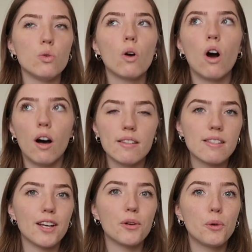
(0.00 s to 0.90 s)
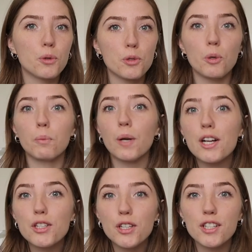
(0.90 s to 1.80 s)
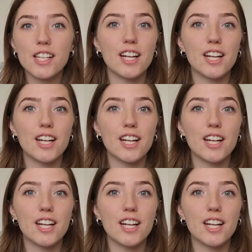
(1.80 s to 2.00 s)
to constant cultural pressures